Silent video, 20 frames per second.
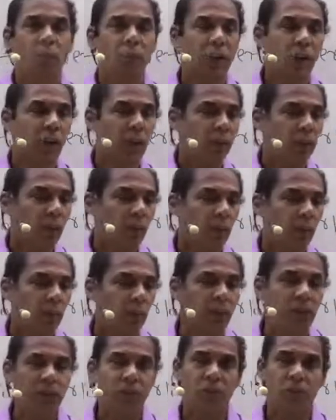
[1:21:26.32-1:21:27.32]
Okay.
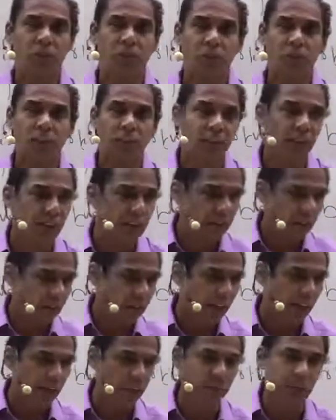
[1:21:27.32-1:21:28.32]
One student
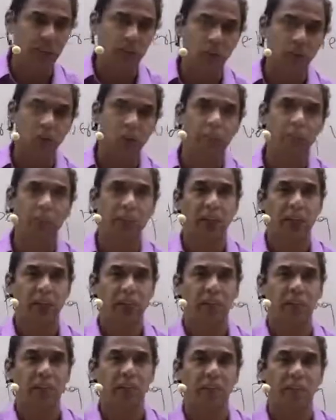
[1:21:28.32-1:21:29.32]
came and told me like
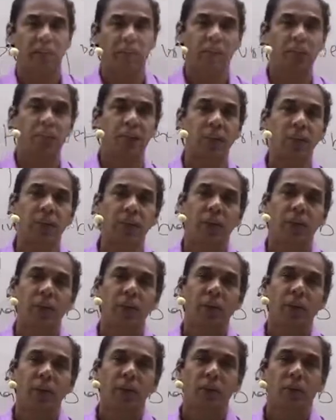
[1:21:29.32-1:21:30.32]
this, sir,
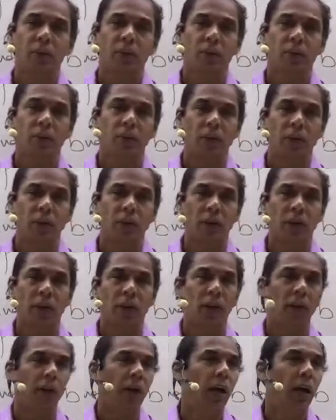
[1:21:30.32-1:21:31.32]

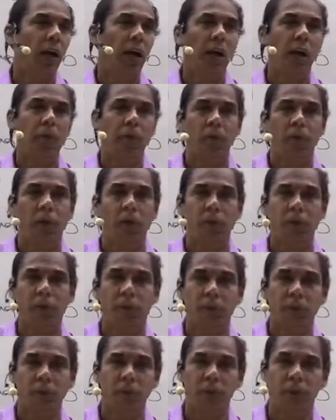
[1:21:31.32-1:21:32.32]
I'm not
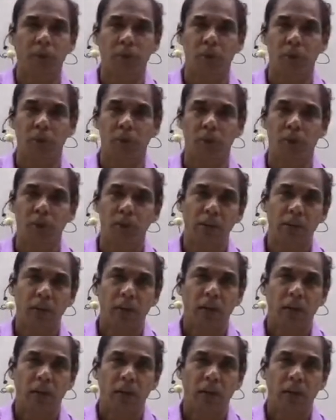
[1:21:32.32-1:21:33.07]
coming tomorrow, sir.